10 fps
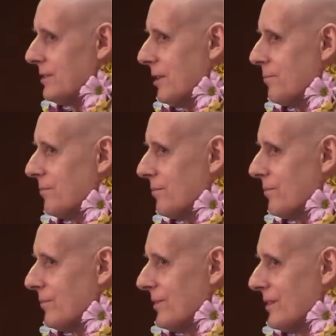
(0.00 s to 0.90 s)
some
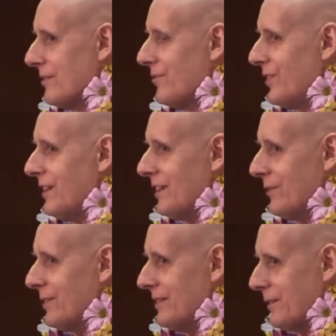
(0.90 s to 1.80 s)

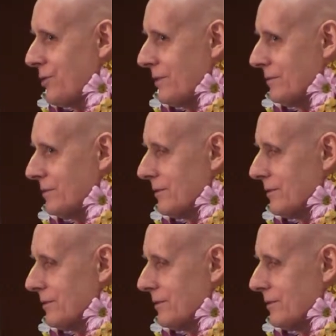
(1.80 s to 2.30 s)
feeling of addiction.